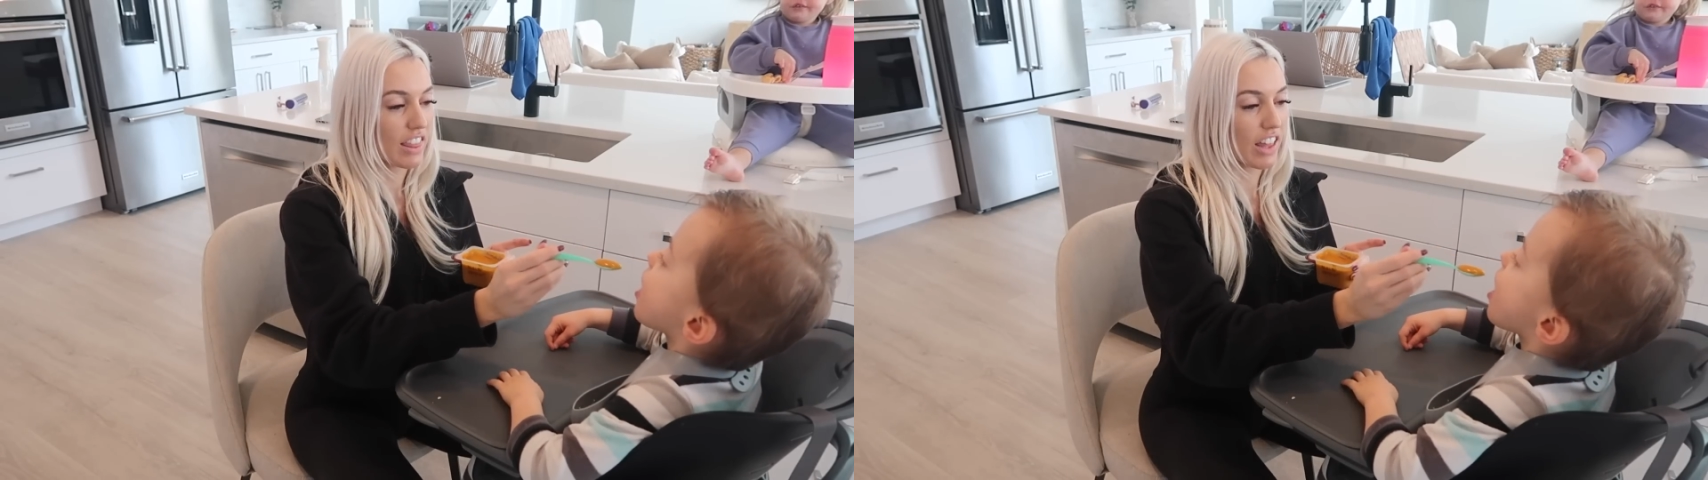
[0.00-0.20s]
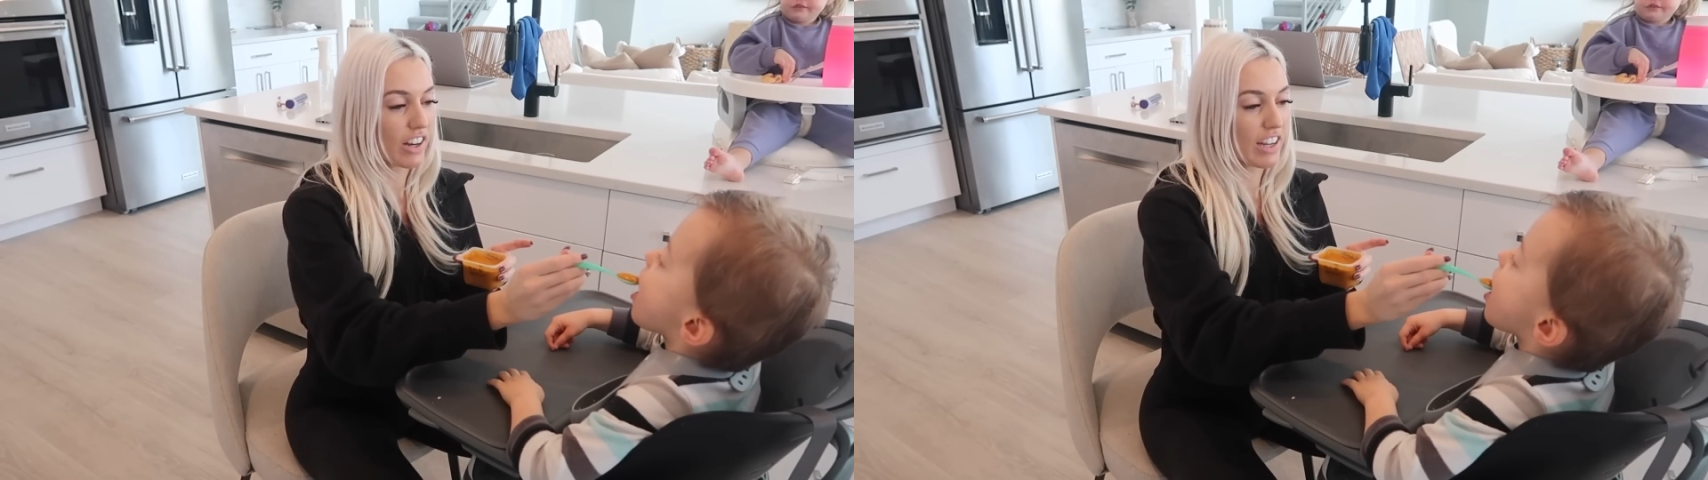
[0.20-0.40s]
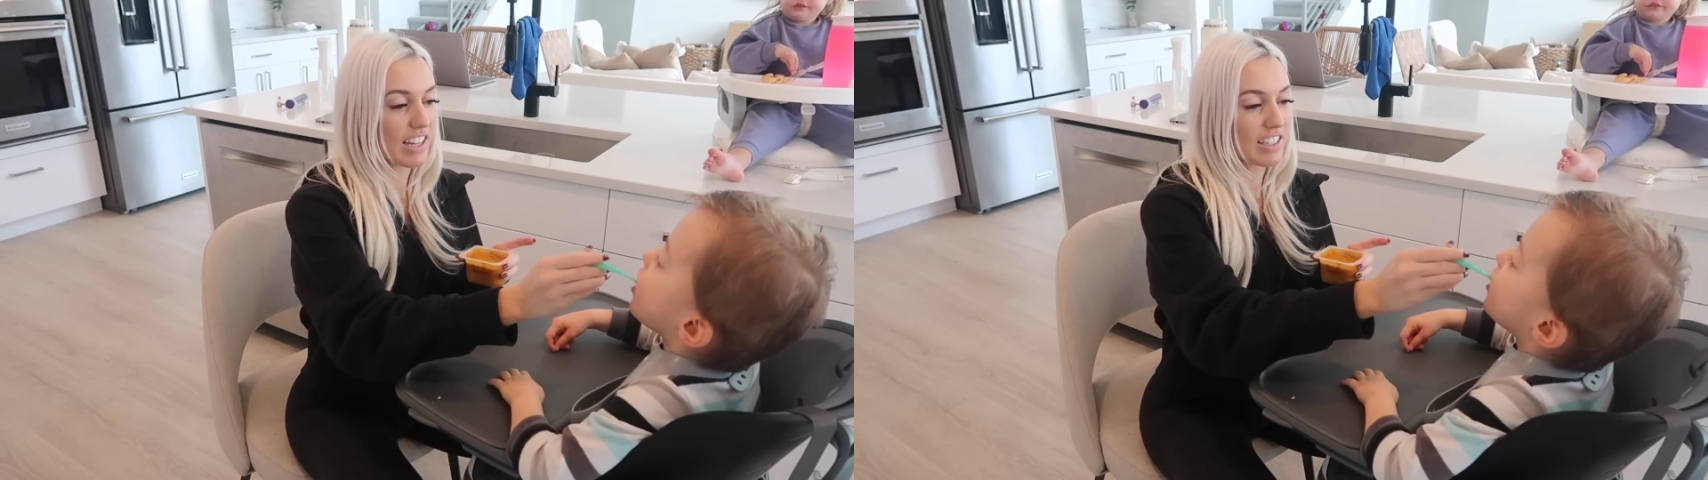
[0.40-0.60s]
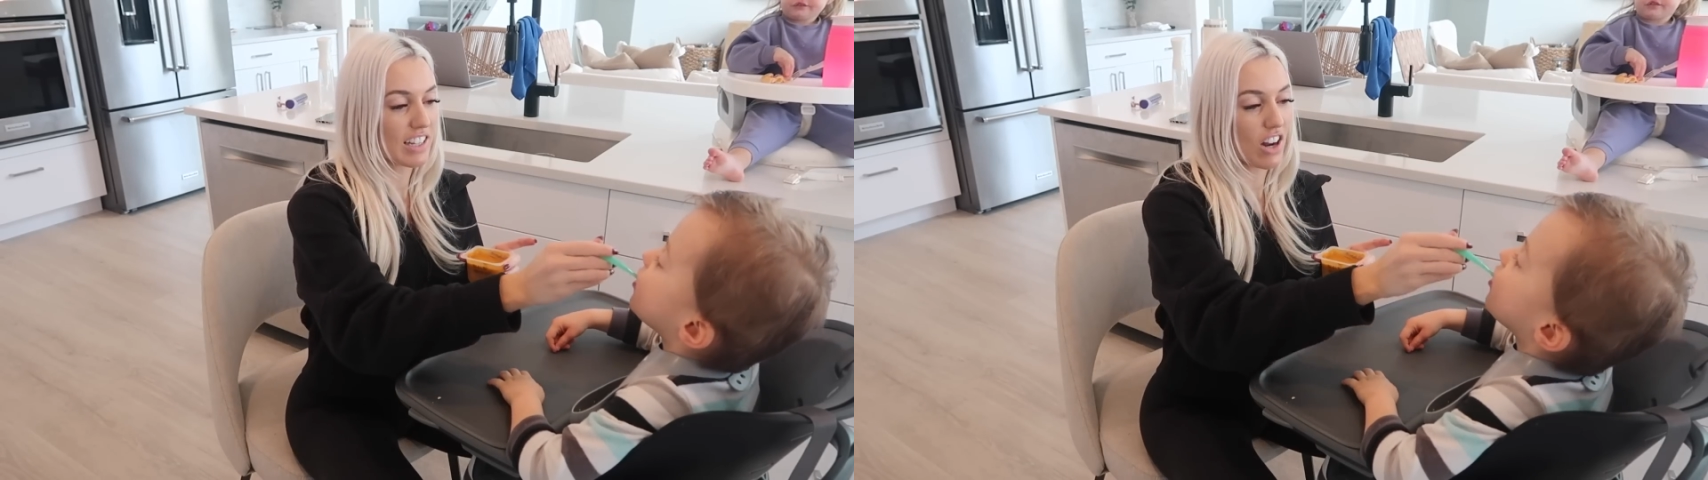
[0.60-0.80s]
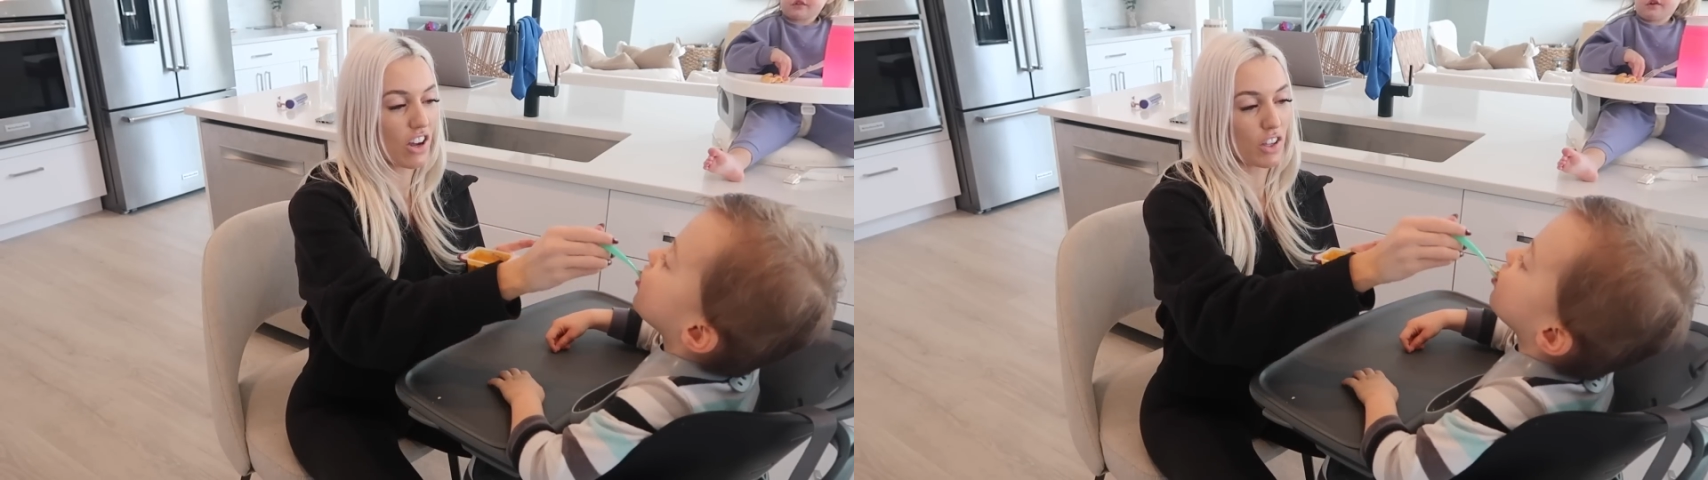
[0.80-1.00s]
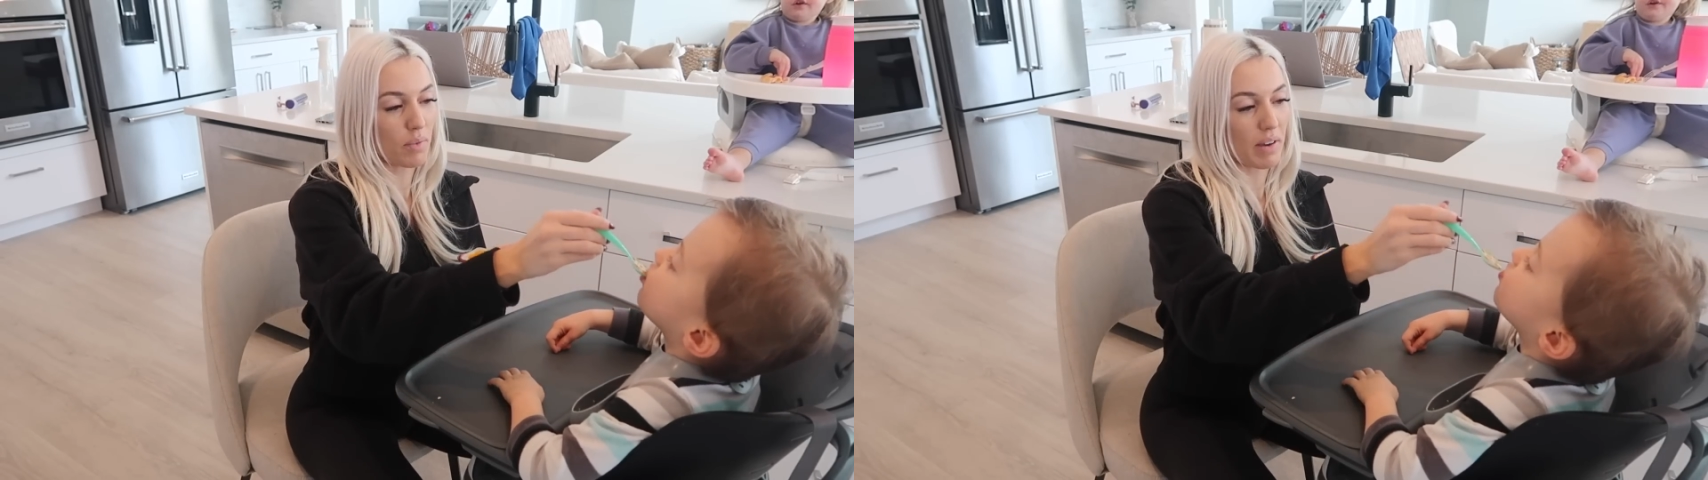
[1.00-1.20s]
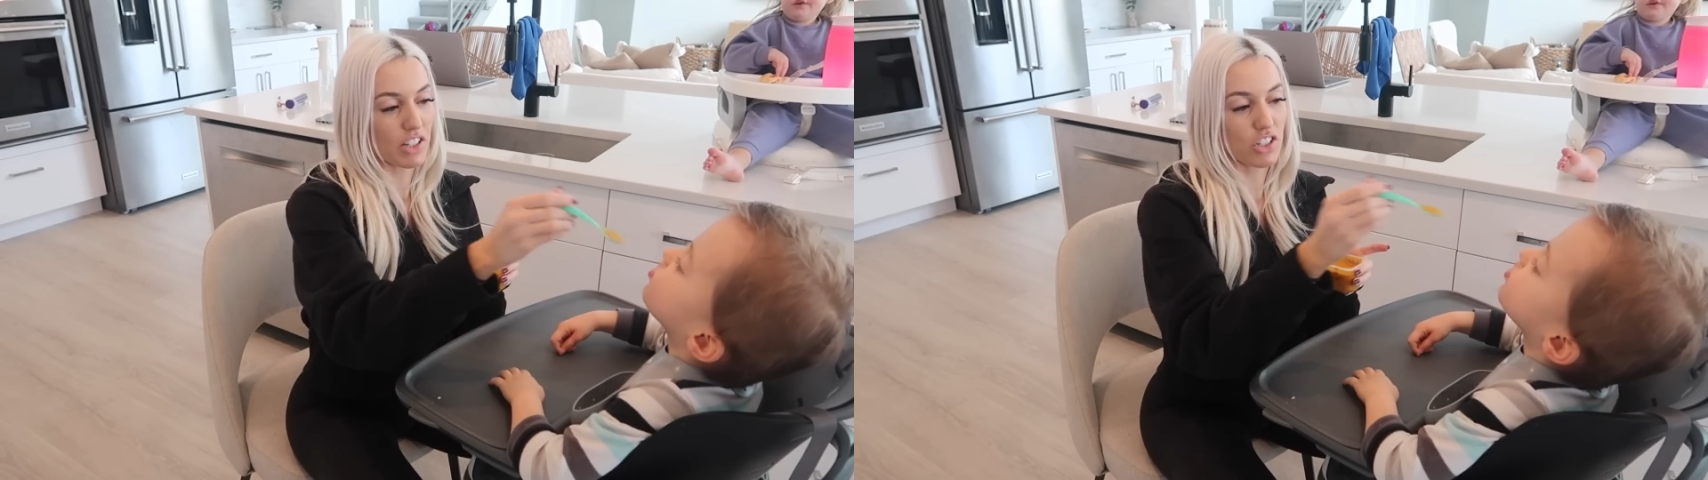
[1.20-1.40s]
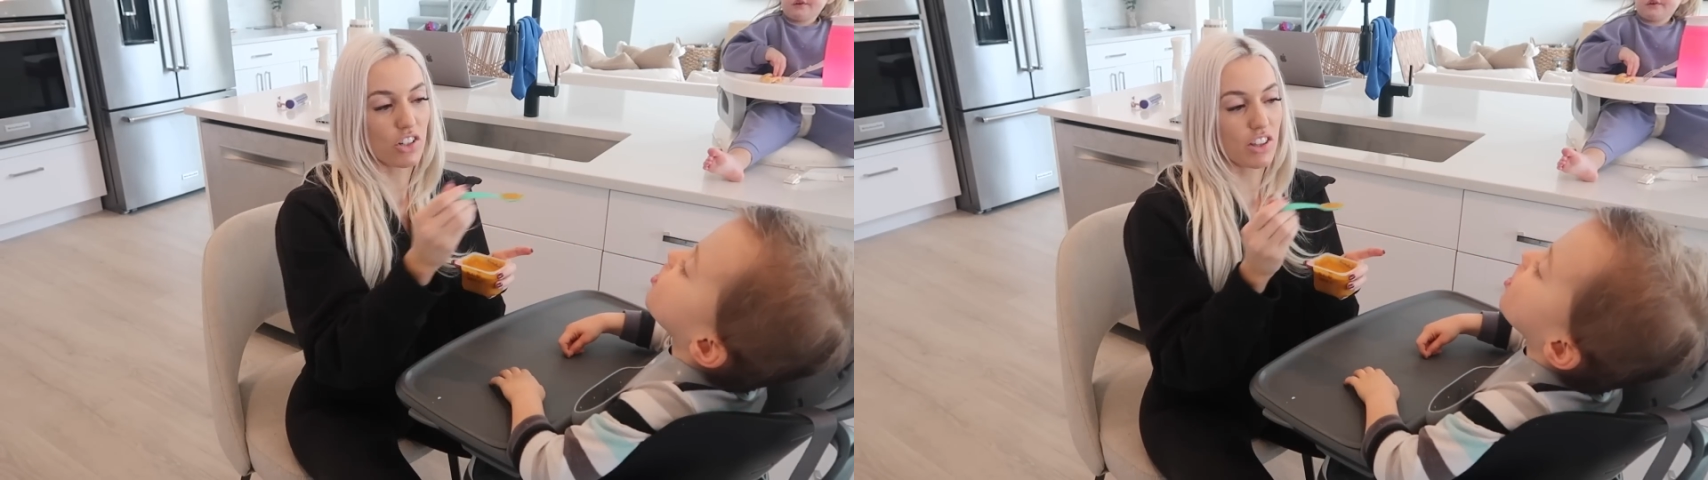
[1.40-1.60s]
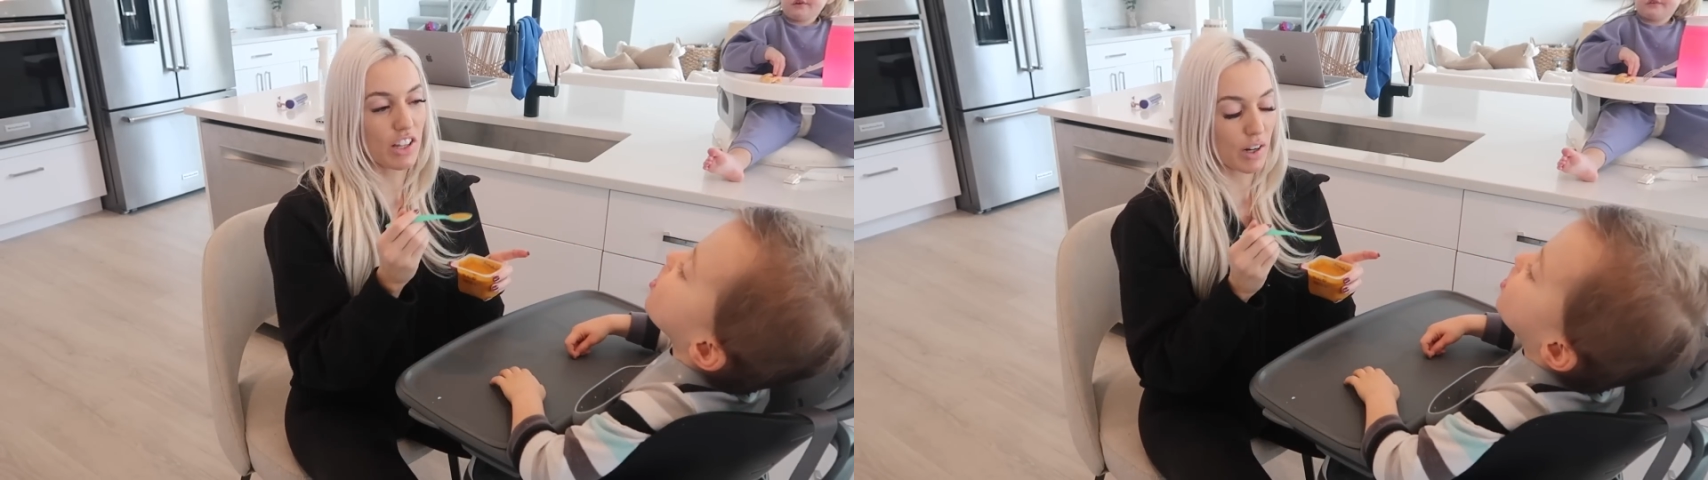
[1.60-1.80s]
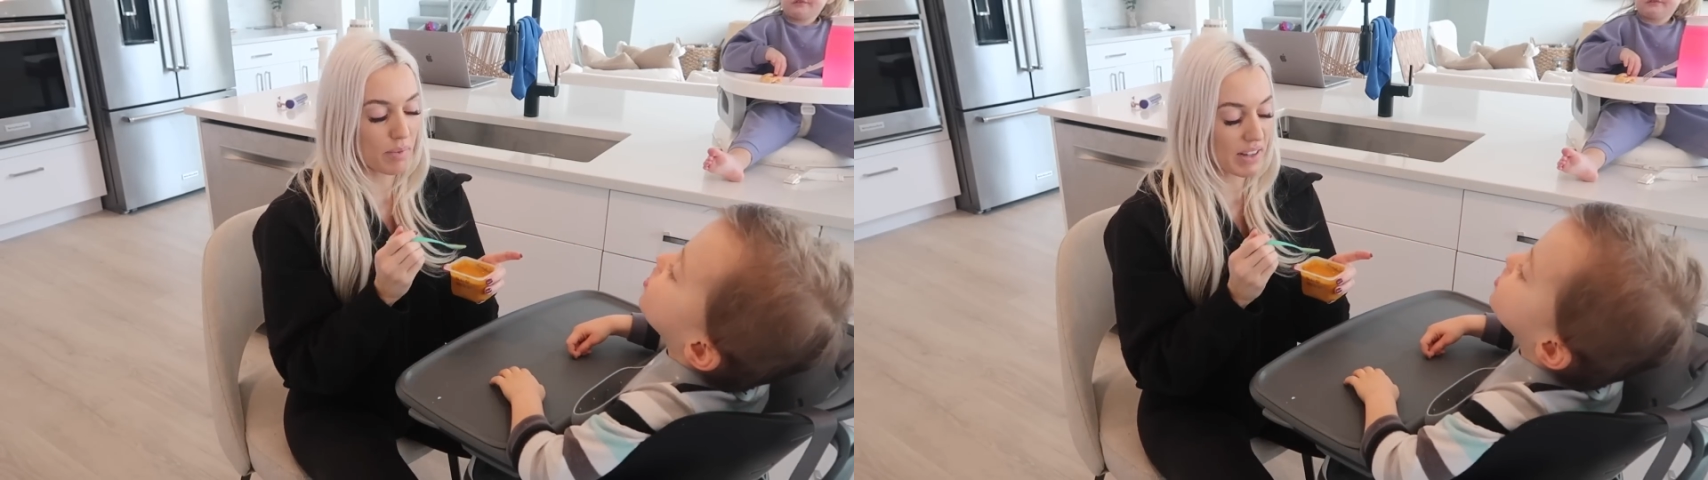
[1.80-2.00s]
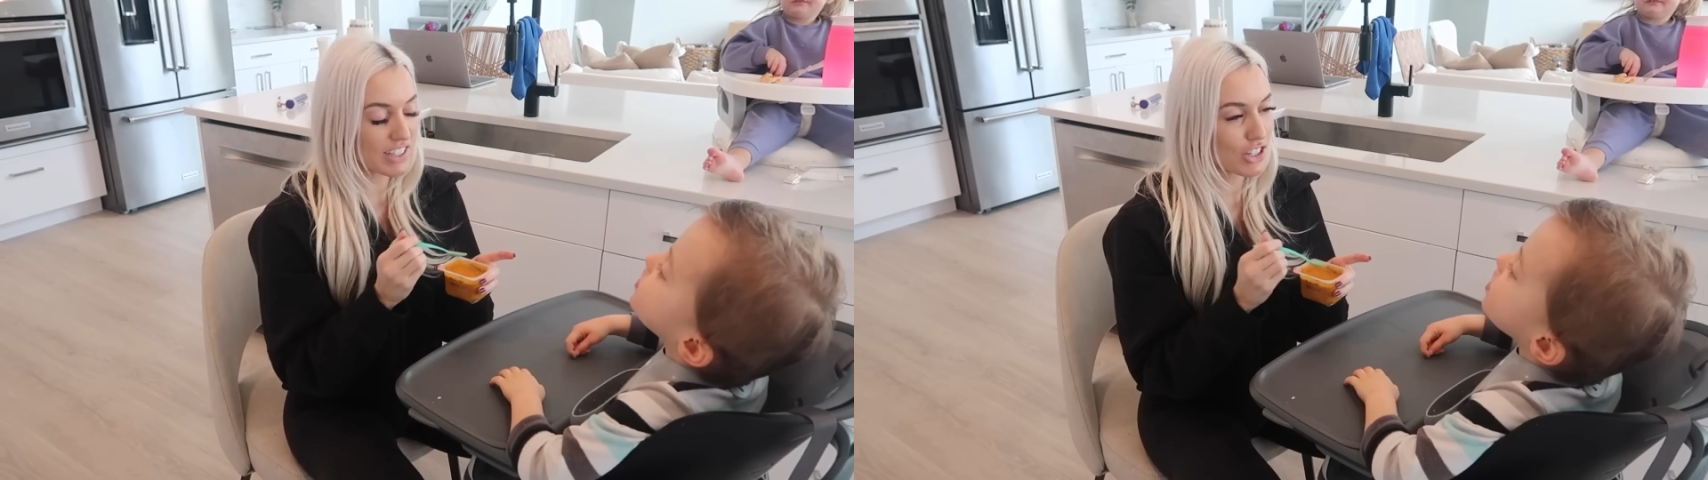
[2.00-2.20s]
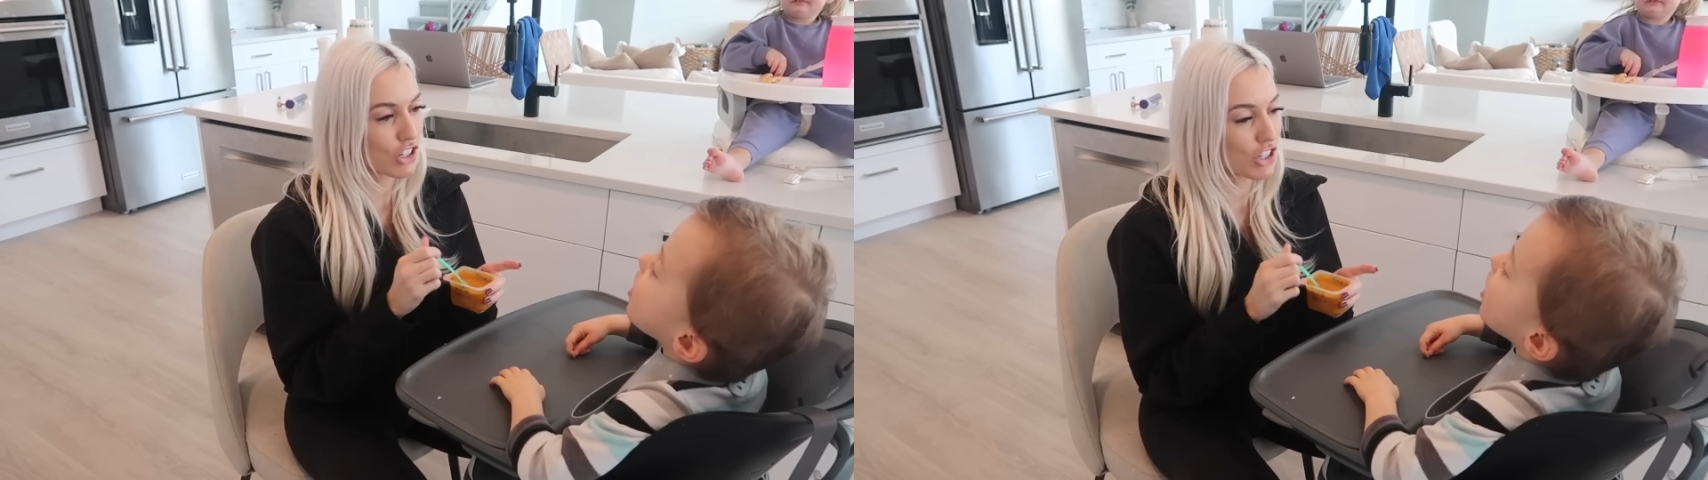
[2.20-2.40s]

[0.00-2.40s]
there is an occupational therapist.